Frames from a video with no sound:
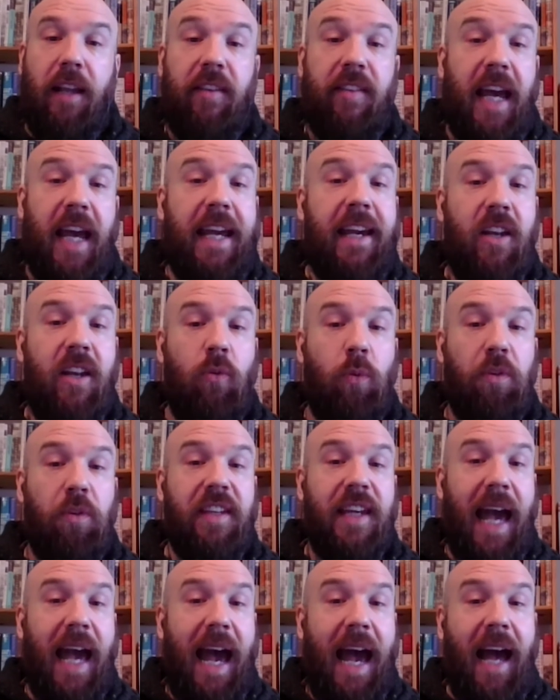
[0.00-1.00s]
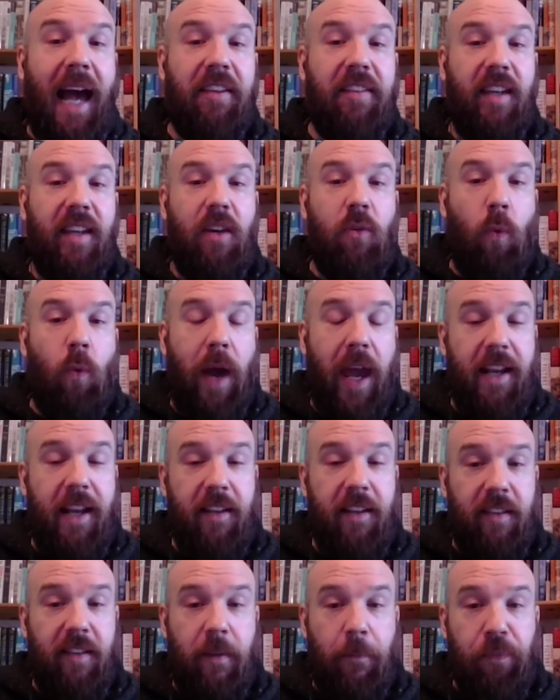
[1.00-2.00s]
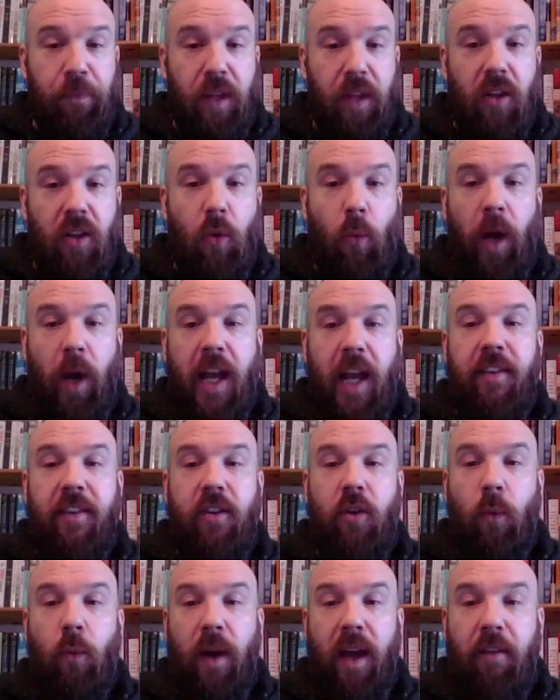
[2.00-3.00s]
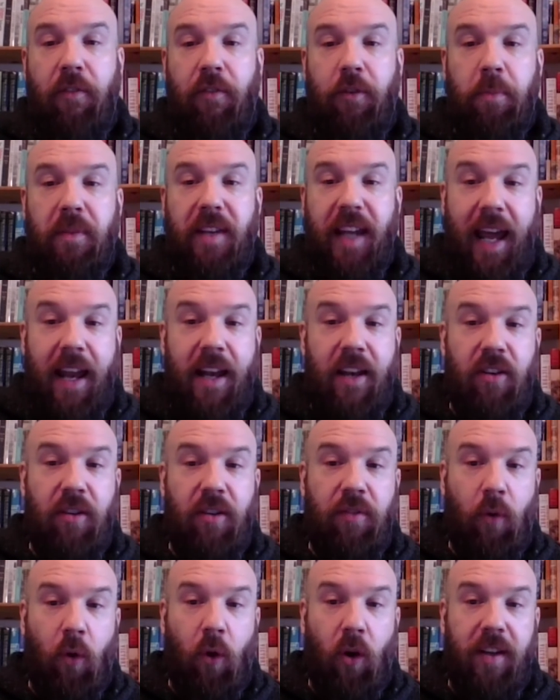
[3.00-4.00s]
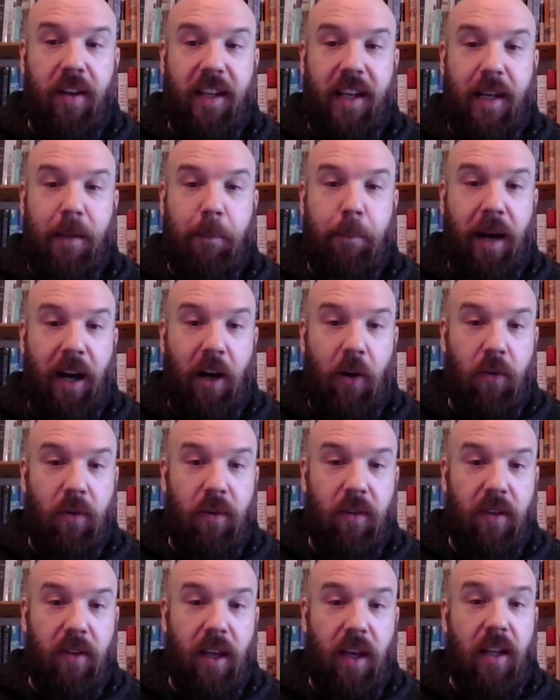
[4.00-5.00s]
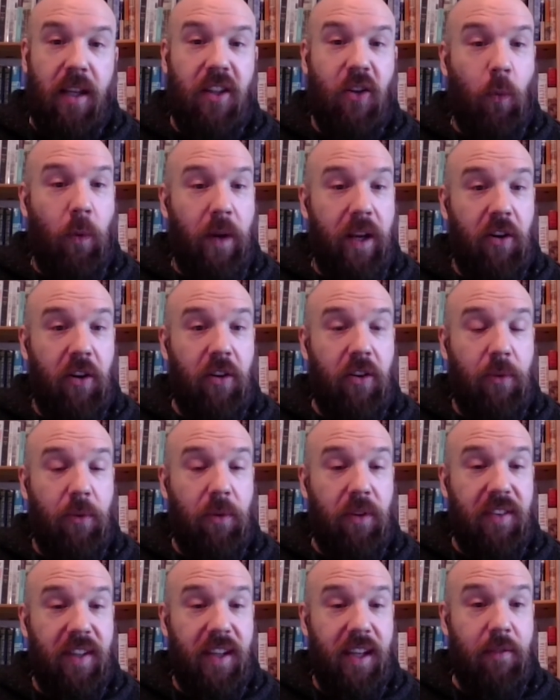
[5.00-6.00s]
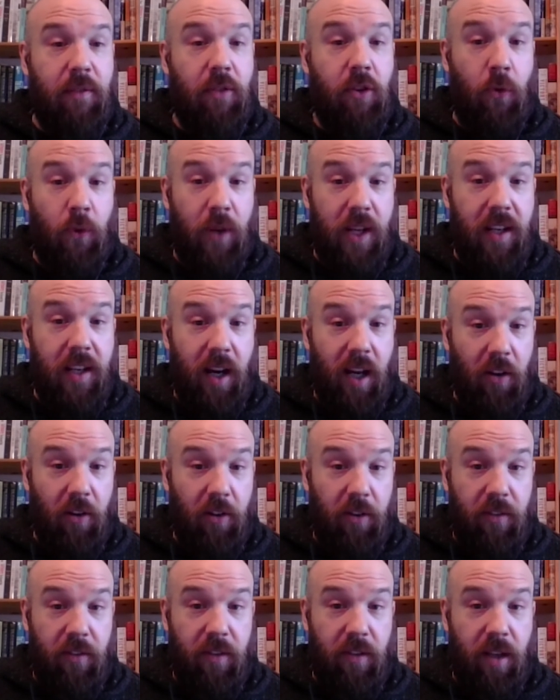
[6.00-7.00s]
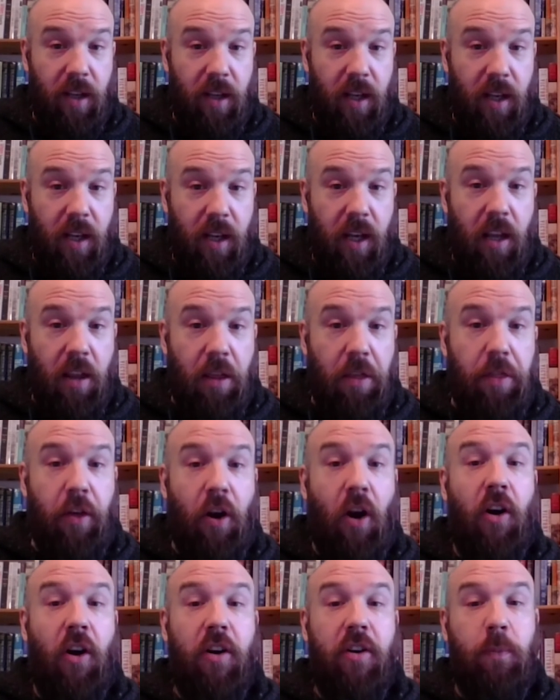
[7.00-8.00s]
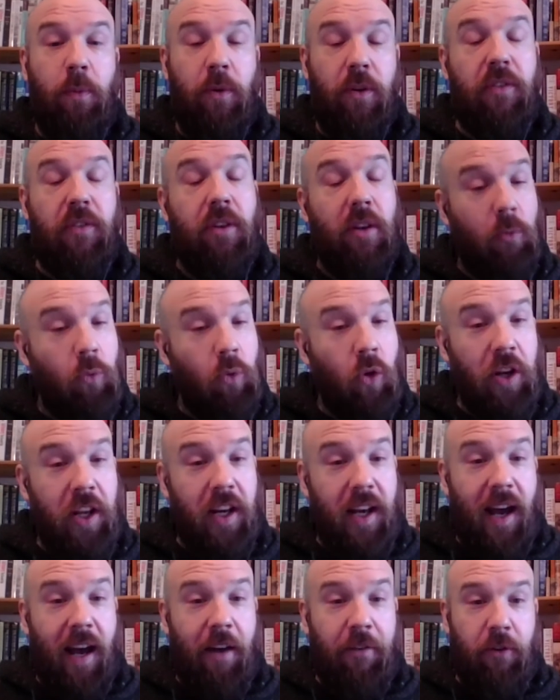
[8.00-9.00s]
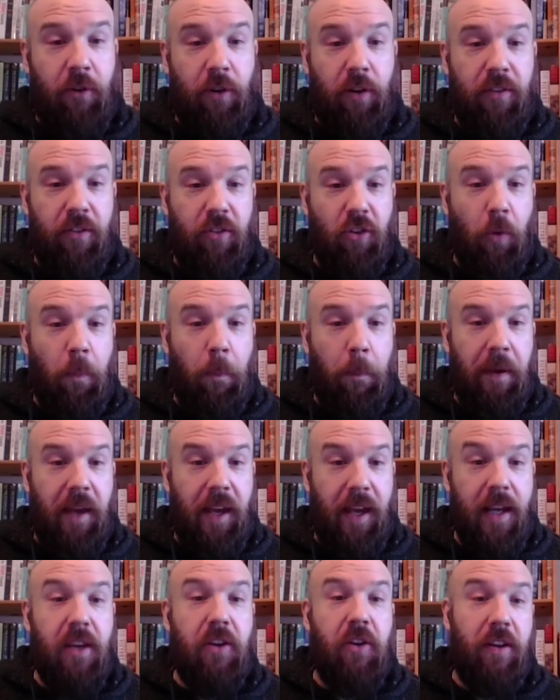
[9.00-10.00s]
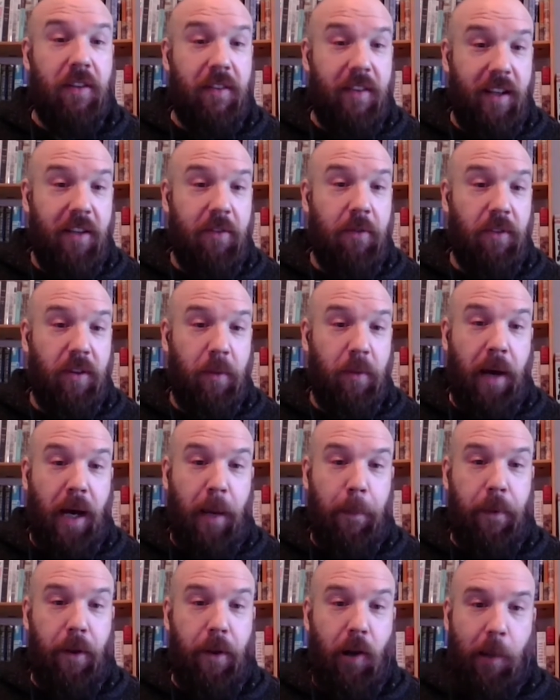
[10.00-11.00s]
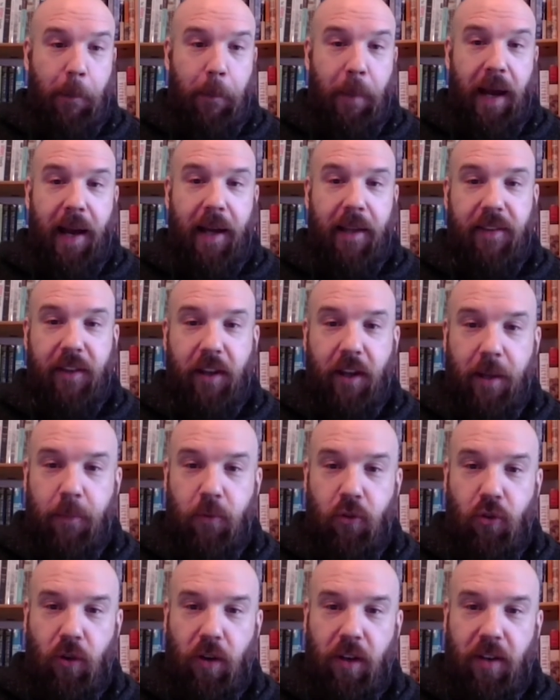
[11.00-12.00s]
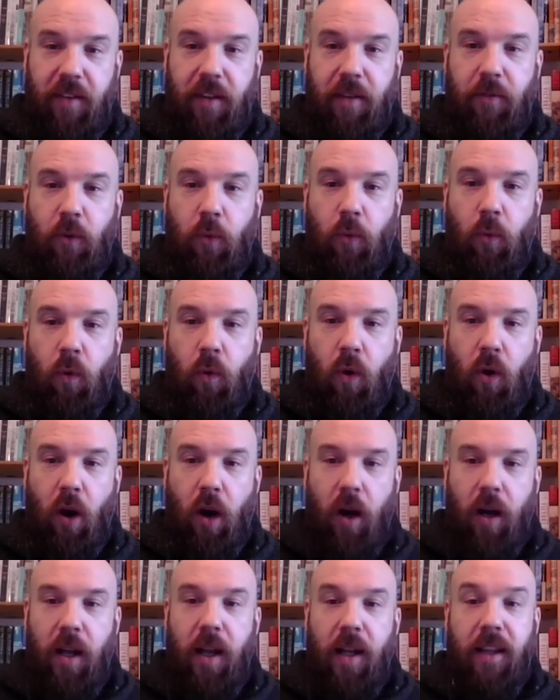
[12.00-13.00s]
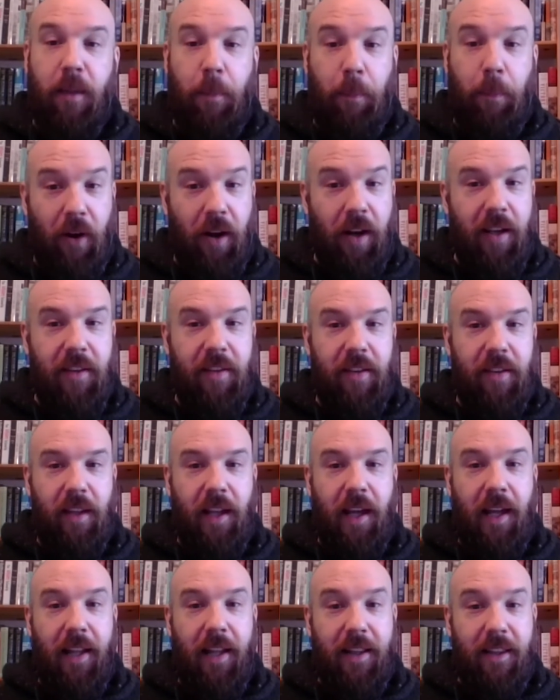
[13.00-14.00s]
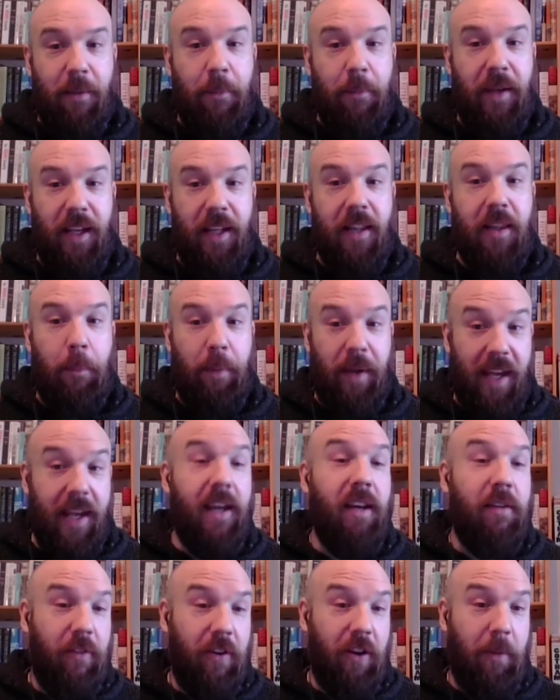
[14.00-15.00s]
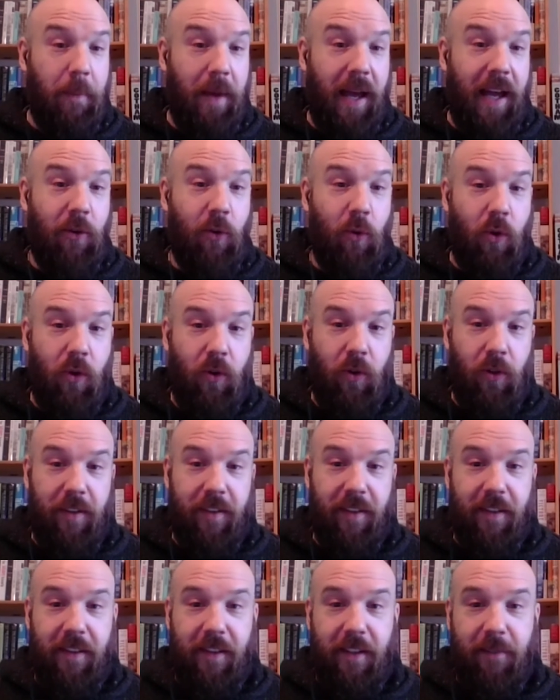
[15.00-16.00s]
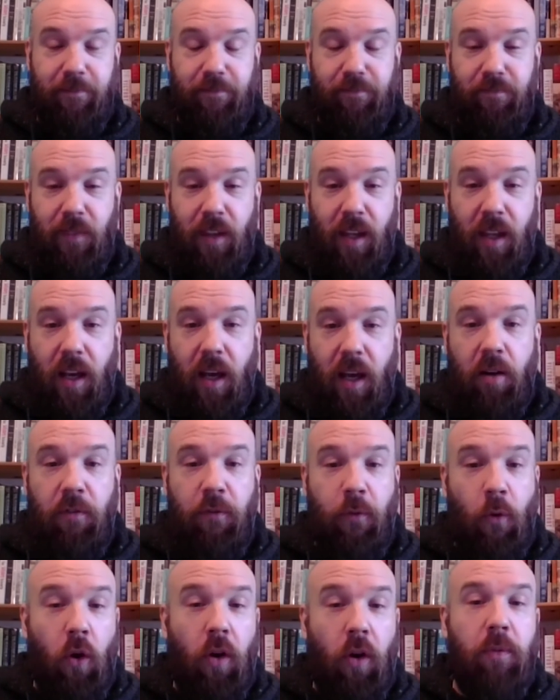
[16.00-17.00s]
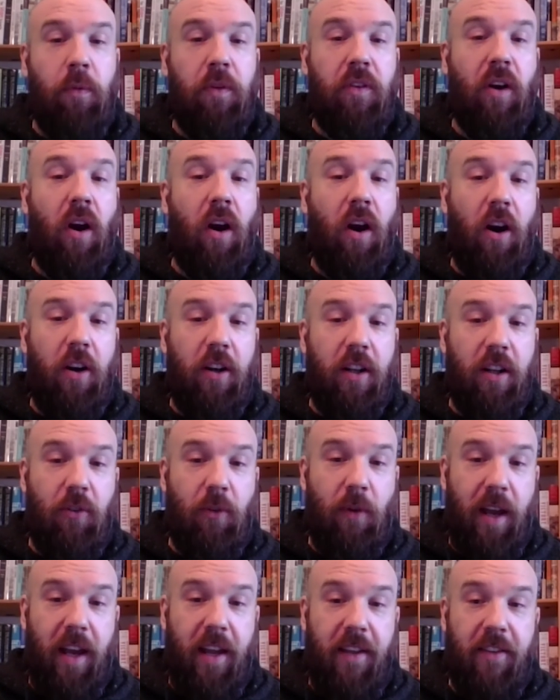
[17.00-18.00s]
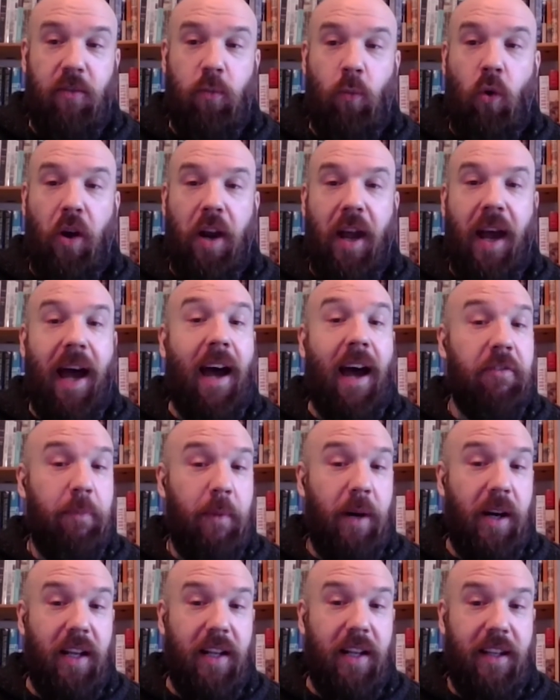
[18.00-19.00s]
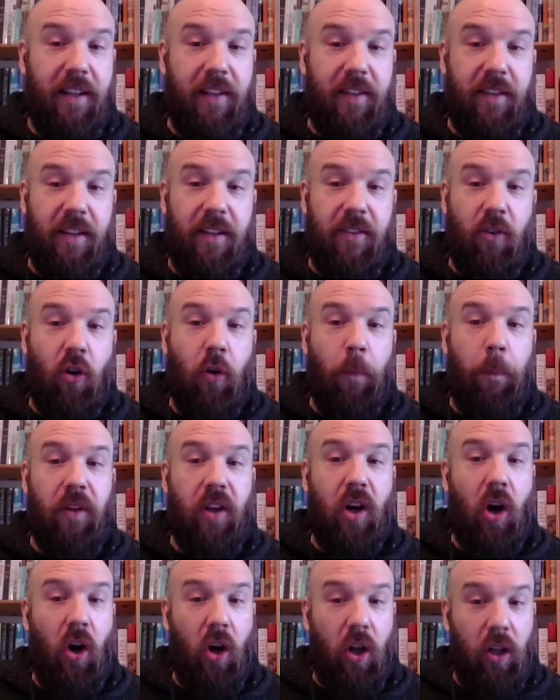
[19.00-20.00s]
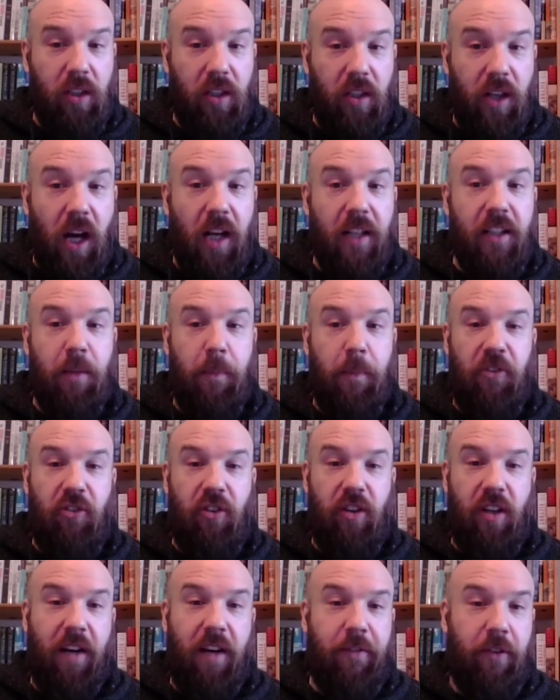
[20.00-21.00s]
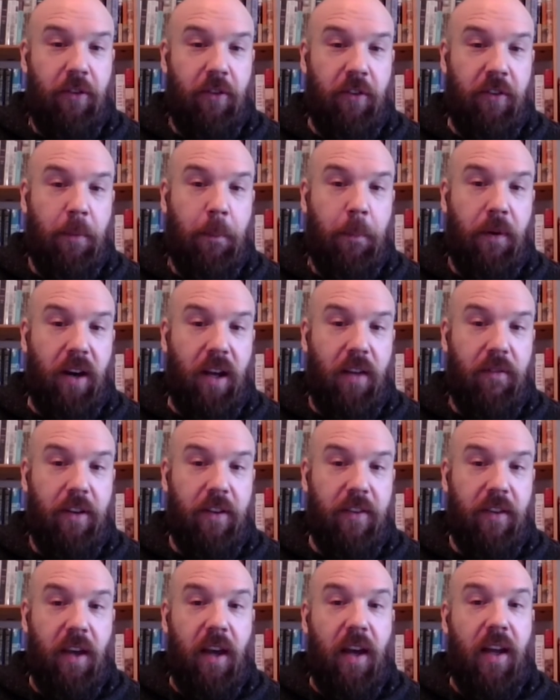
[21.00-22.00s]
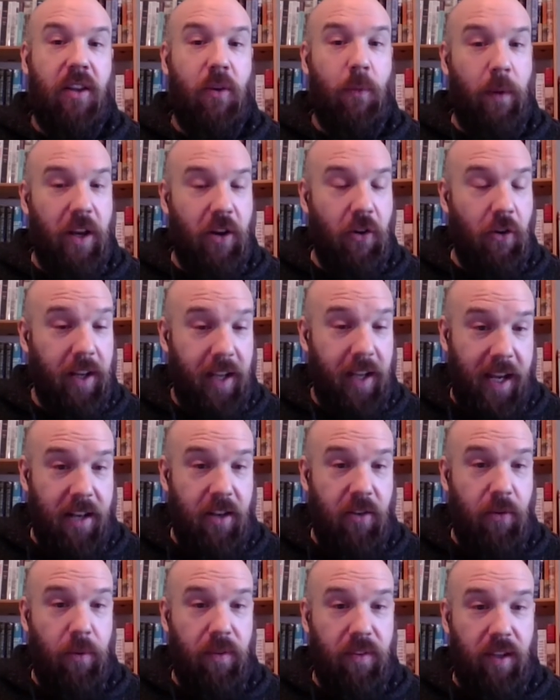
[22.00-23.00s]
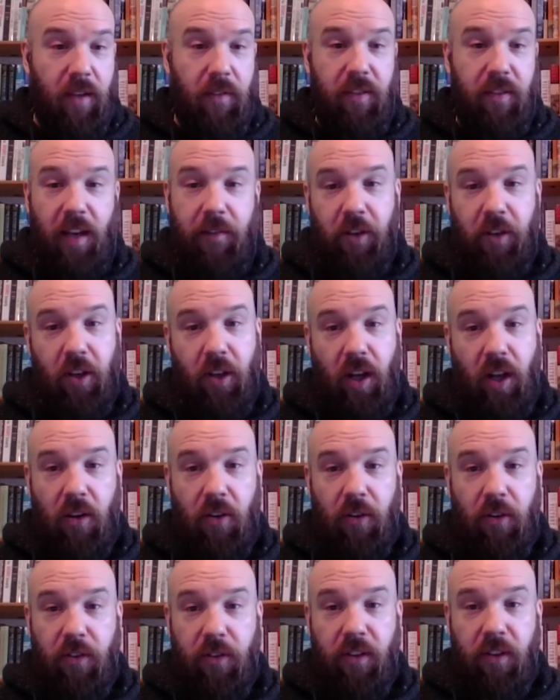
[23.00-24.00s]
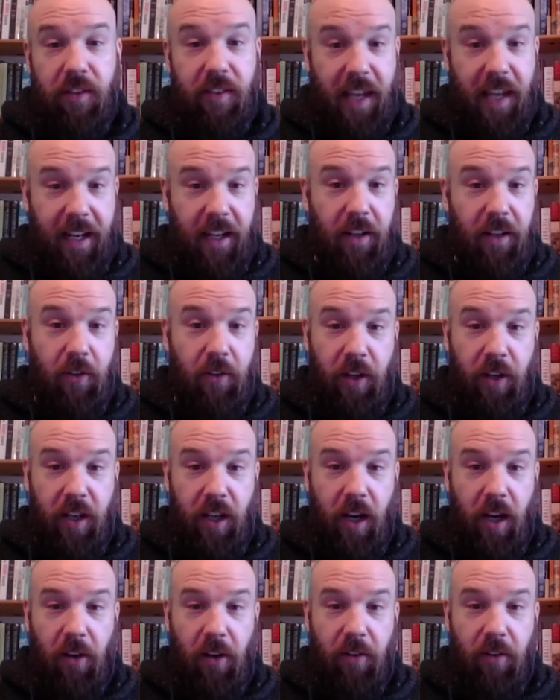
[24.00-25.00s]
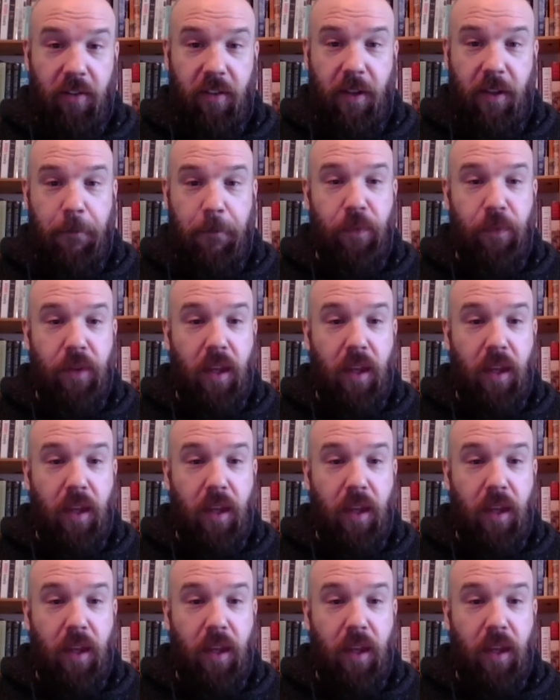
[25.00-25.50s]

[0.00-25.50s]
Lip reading: Second was casting weights, the weights to weigh from 10 to 14 pounds, the winner to receive $3. Third was running after a soaked pig. You can see this was a popular pastime during the Civil War. The prize to be the pig for the man who holds it. Fourth was a hurdle race, 1/2 mile distance, open to all non-commissioned officers and privates. The winner again to receive $7, the second $3.